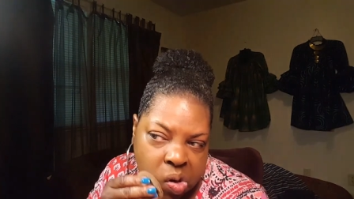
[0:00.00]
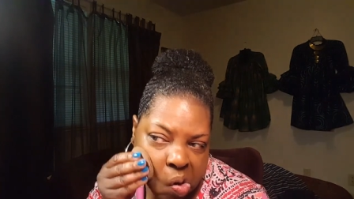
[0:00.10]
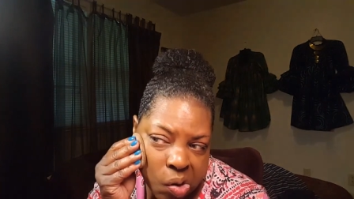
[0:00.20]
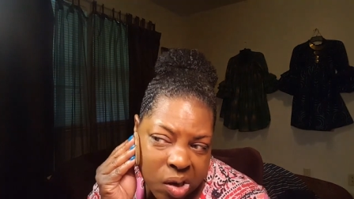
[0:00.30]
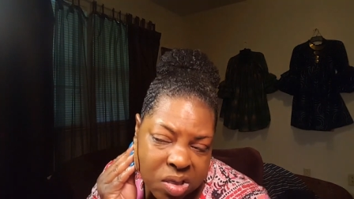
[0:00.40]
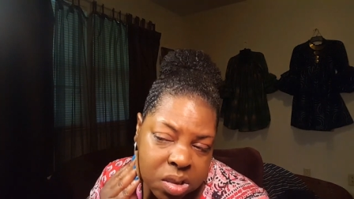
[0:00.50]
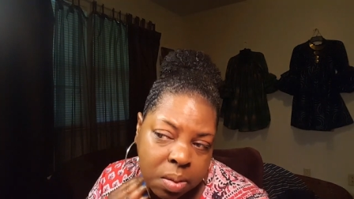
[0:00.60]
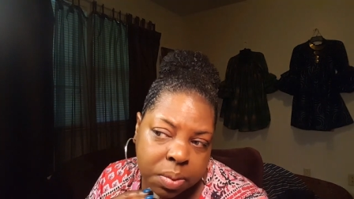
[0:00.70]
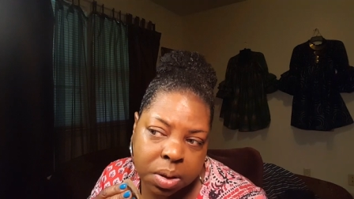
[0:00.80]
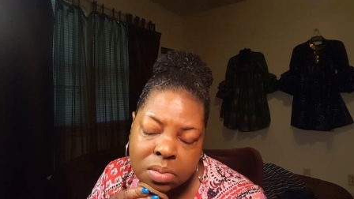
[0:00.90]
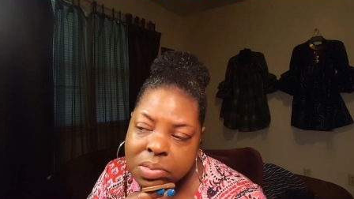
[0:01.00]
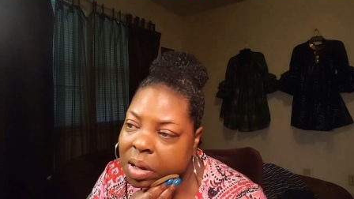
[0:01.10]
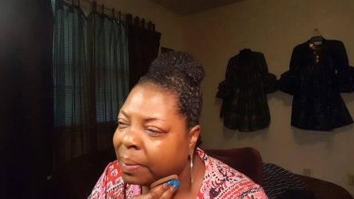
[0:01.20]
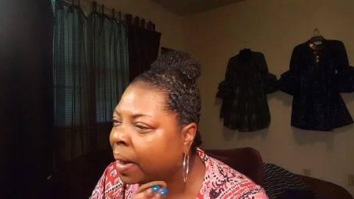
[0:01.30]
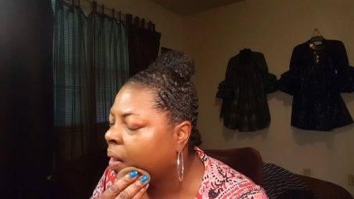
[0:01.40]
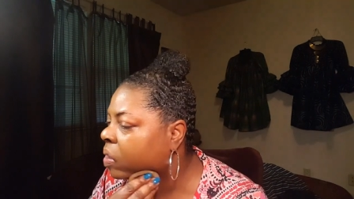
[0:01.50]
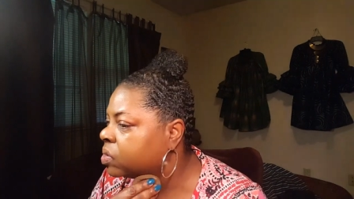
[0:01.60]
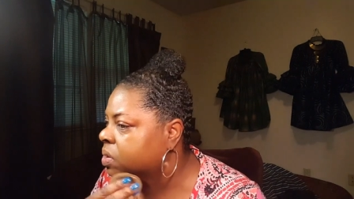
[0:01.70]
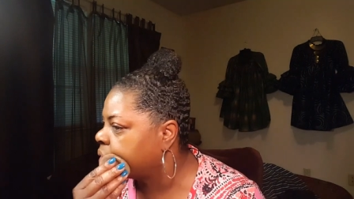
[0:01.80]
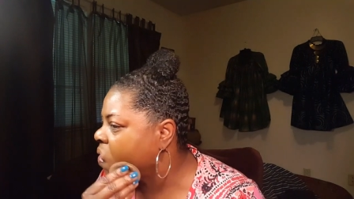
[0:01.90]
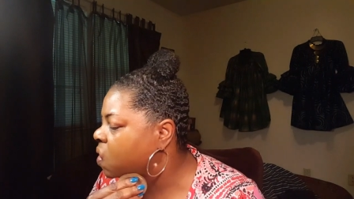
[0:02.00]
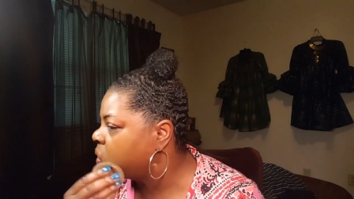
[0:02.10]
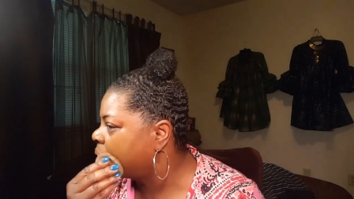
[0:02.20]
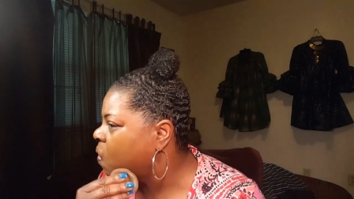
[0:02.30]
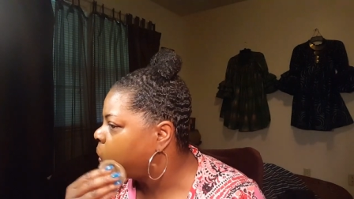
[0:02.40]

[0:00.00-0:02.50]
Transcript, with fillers: Ain't that something about our skin?